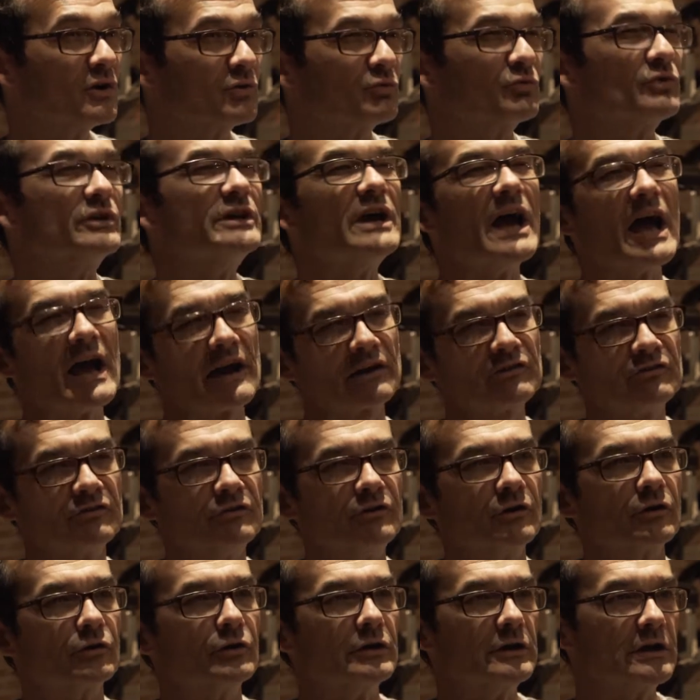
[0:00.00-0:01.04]

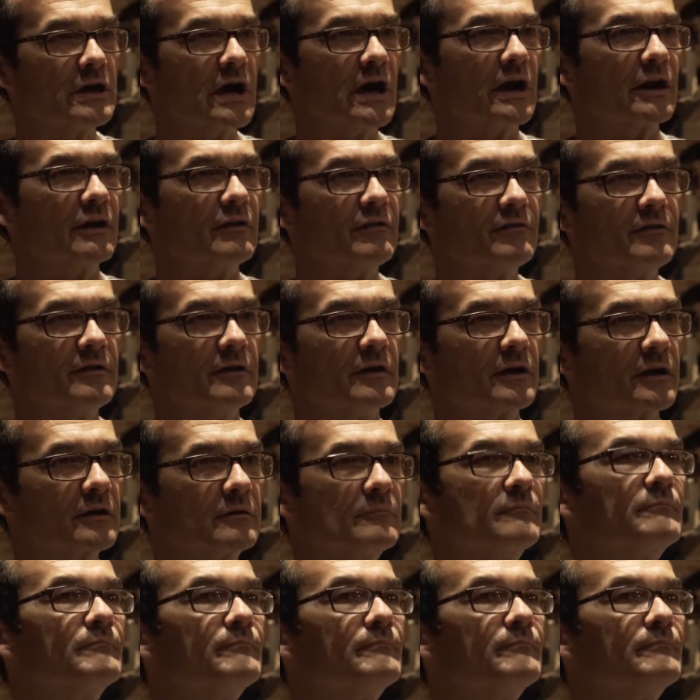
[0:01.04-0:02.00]
reactionary kind of thing.